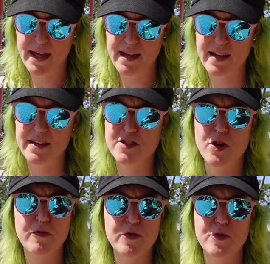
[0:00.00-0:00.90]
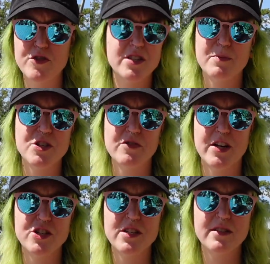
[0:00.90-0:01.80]
and tofu and just a bunch of
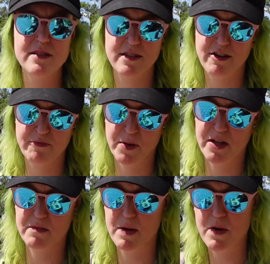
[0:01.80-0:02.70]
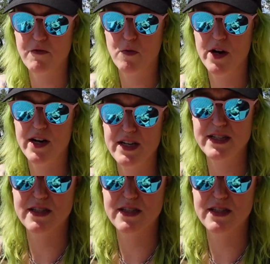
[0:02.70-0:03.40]
veggies and stuff, but I mean for what it is,